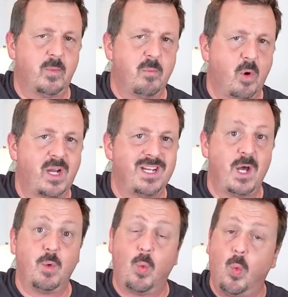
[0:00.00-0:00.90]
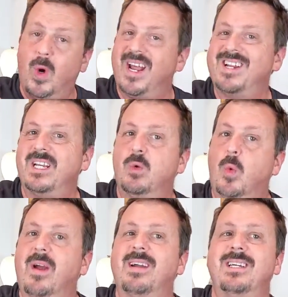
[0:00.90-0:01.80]
I'm gonna break down what I did,
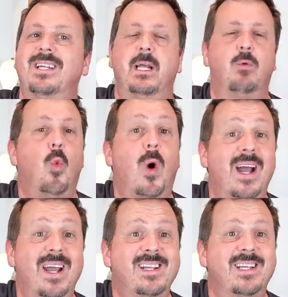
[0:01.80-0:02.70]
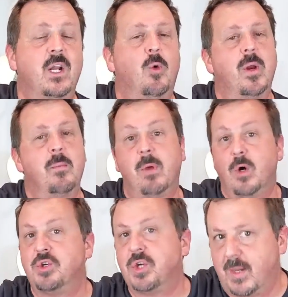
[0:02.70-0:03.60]
where I did it, and why I did it, and what
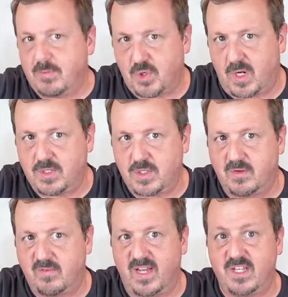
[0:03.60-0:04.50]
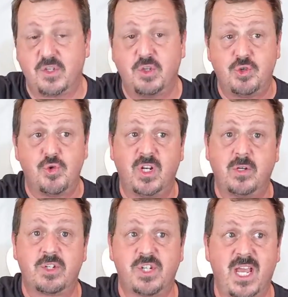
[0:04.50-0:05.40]
emotion I'm trying to convey, so that you can
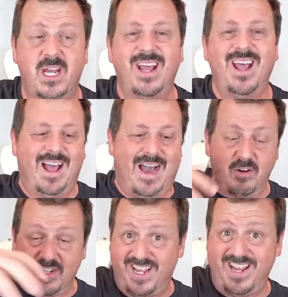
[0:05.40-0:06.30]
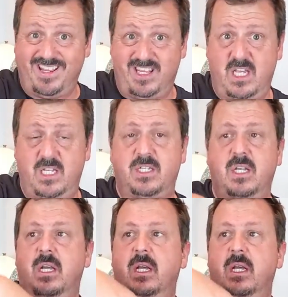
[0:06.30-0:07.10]
understand how to take these,